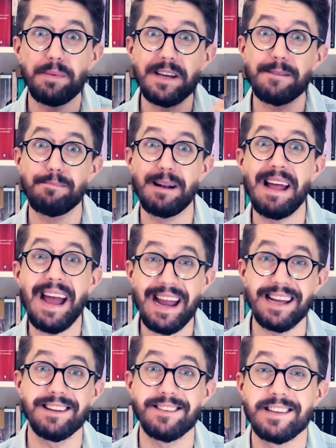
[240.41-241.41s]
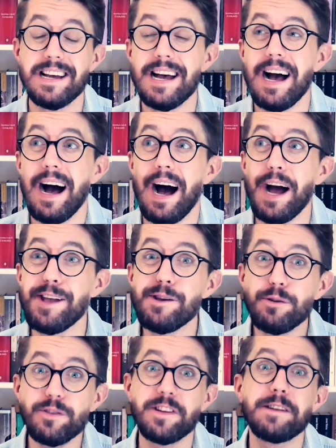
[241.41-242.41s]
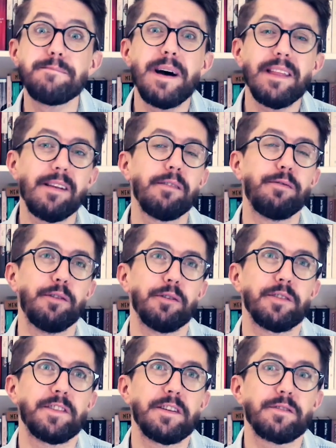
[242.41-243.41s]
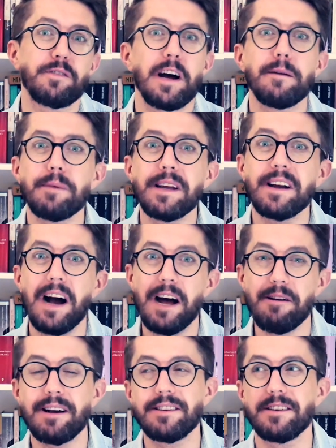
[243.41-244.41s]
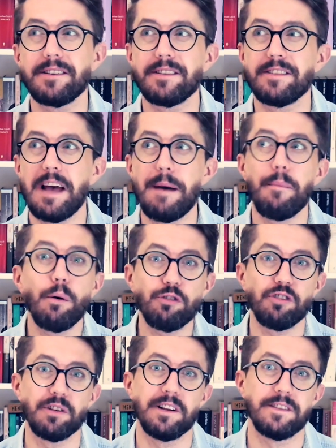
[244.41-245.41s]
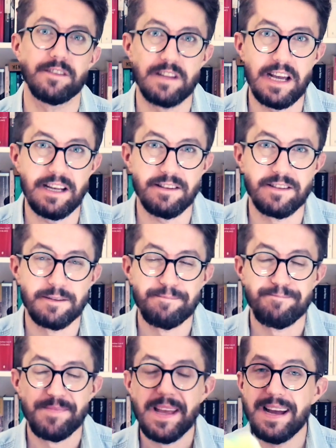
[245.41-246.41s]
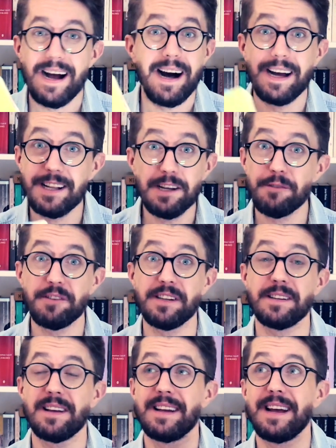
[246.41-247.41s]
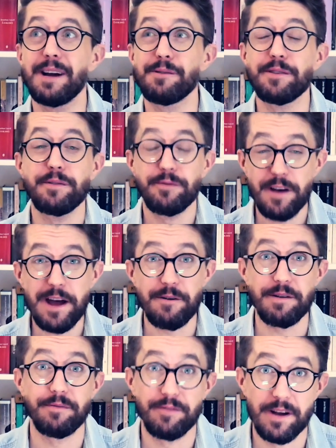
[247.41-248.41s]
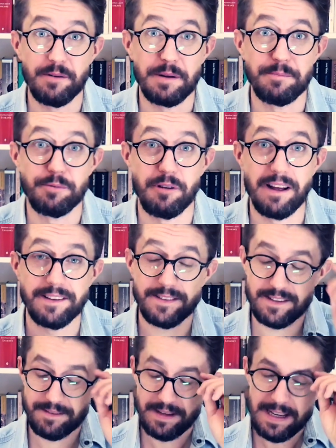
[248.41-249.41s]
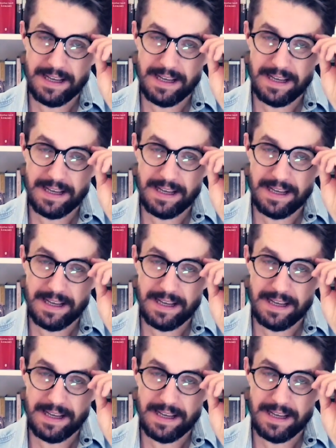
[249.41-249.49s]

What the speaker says: big plains are used in metaphors describing characters' emotional states. I loved it, and I was very, very impressed.